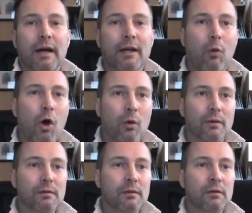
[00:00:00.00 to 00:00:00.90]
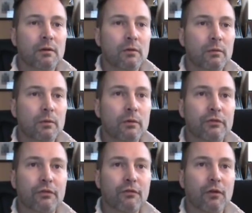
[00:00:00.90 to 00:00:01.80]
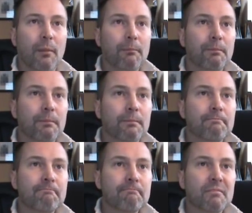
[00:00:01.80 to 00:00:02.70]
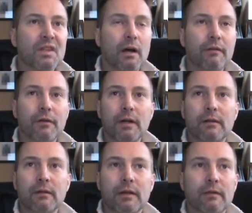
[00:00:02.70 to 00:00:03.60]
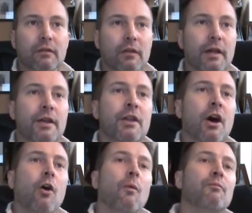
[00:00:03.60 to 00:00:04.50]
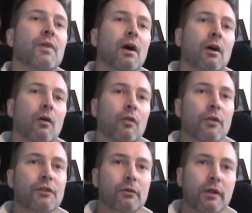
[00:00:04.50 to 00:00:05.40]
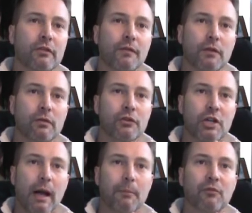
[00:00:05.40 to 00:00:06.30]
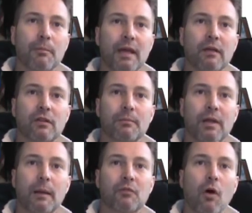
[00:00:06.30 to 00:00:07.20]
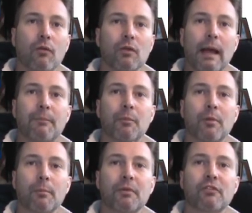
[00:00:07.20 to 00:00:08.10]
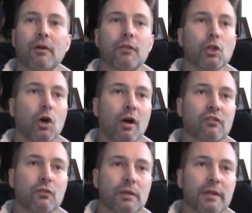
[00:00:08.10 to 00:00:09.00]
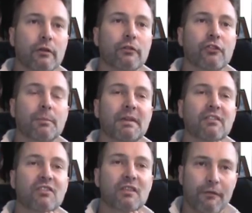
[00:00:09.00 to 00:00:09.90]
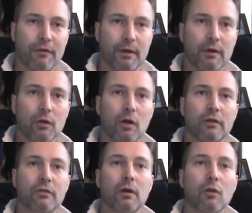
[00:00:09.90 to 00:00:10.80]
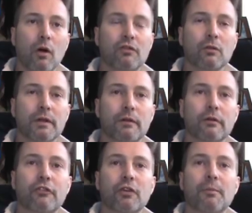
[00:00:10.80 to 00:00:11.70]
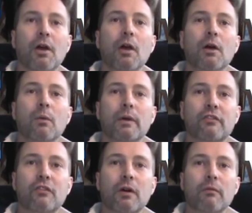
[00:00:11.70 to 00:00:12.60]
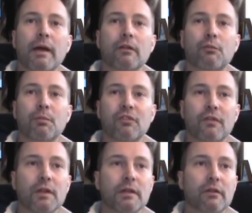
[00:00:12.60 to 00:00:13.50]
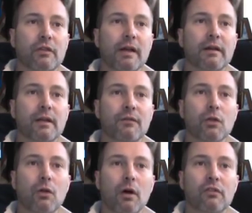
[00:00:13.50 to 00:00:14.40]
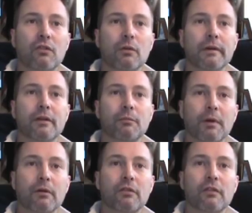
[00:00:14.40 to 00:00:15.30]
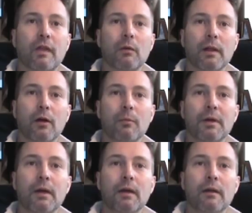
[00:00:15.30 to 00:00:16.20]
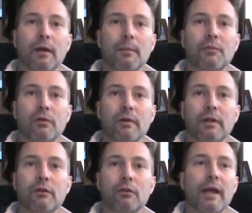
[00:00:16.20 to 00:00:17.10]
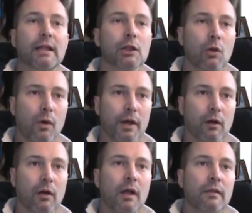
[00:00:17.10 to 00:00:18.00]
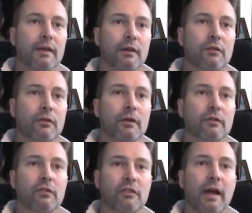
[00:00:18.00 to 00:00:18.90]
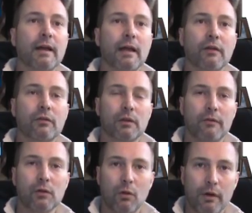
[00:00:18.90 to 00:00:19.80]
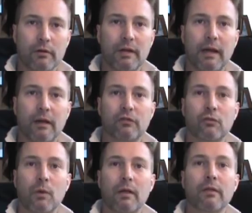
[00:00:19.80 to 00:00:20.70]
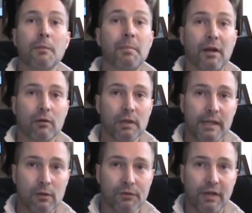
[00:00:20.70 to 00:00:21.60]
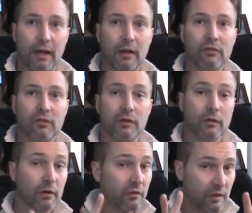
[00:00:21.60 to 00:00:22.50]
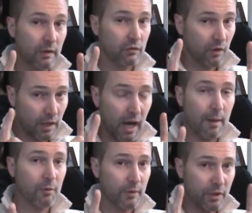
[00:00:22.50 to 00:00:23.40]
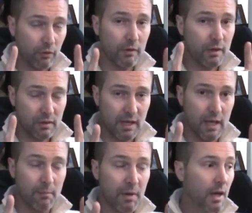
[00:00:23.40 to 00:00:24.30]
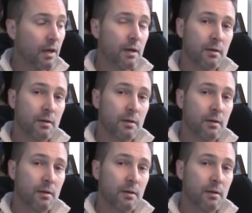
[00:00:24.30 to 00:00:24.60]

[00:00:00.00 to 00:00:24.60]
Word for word: I quote, who's this from? I forgot to get the site. No. Although the duties of the two jobs may sometimes overlap, the purpose of the law school internship is different. A law school internship, when it's done right, is specifically designed to give the law student experiences that will help them turn into a lawyer. The intern is assigned entry-level lawyer tasks rather than paralegal tasks. And you're going to see this is a common recurring theme.